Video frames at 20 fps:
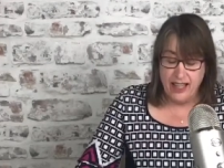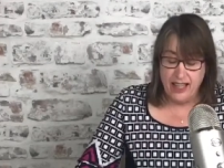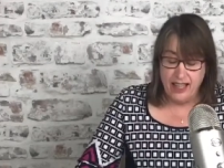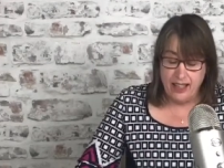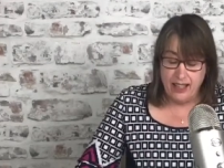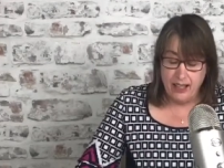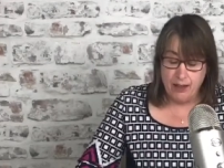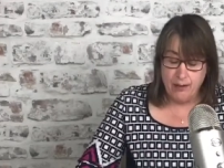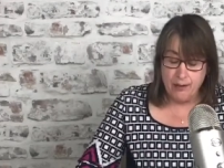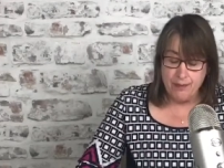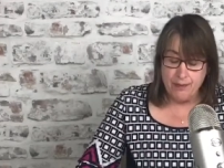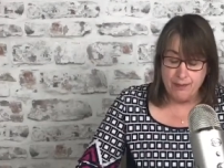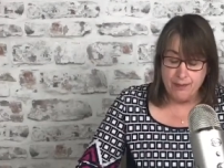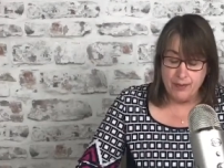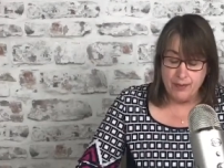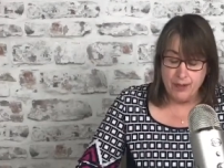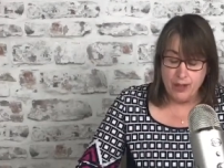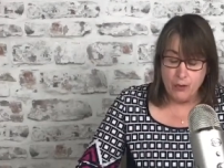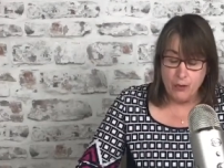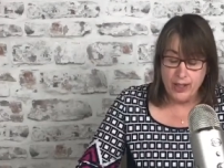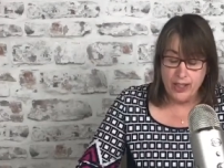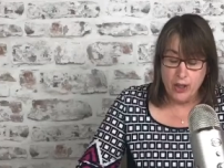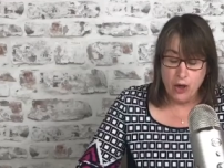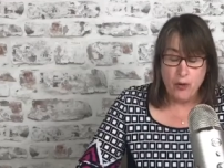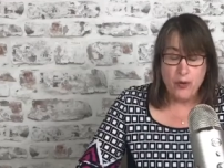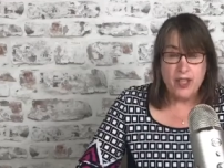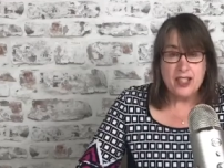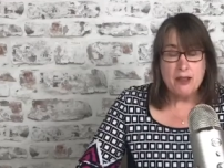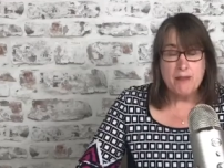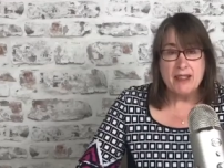Um, we
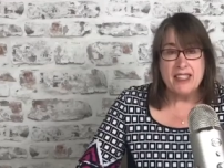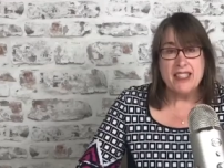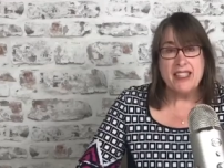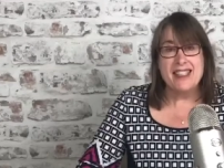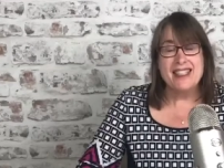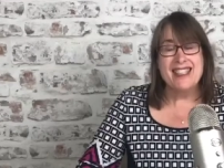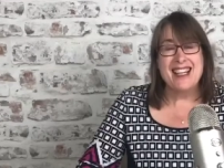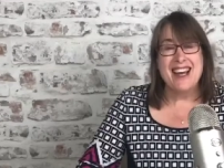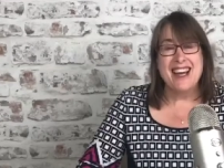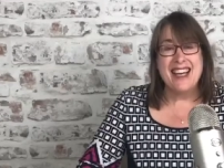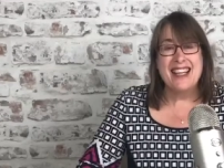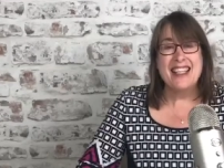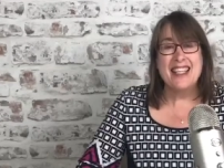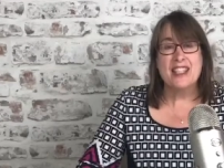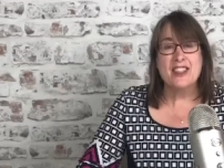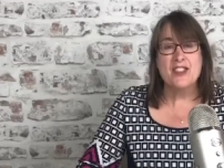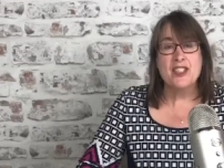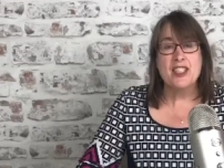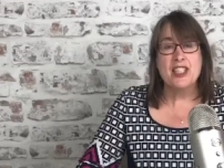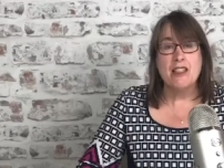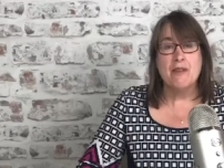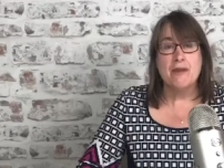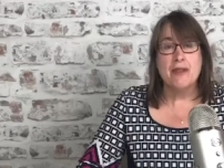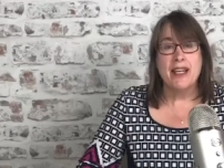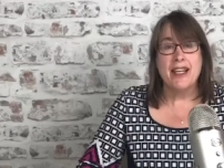know this because high calcium